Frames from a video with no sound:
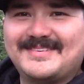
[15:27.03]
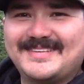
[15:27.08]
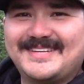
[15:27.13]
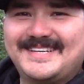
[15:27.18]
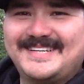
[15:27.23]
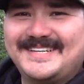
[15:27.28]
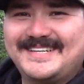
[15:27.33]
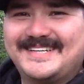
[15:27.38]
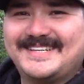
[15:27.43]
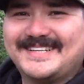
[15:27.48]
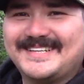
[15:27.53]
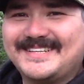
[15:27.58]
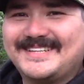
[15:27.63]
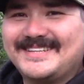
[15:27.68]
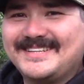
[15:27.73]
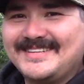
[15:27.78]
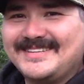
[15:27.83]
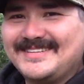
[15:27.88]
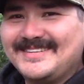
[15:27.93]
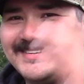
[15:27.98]
This is Eric
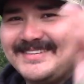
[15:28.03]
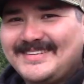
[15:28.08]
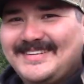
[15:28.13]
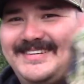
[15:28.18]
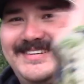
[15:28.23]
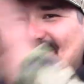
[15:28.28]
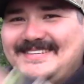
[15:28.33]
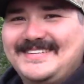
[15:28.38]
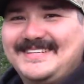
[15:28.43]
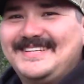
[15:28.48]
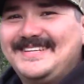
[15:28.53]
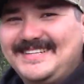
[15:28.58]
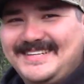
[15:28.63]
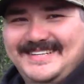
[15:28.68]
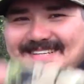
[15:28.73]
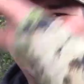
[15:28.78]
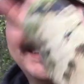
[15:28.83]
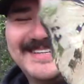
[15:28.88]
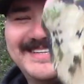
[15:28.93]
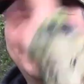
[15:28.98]
Umperville, and welcome
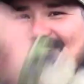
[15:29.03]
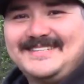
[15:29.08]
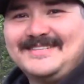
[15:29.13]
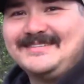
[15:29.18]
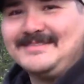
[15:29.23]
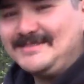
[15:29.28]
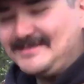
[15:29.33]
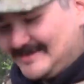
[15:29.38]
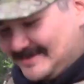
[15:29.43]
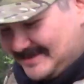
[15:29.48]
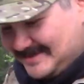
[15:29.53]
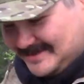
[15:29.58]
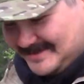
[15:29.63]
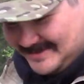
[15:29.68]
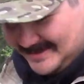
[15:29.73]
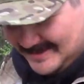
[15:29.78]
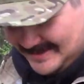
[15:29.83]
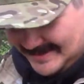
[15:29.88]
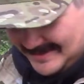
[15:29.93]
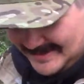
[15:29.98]
back to Hooked on
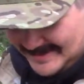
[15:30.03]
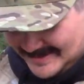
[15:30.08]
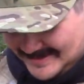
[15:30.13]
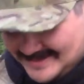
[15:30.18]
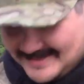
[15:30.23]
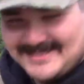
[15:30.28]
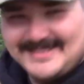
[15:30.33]
Mustaches.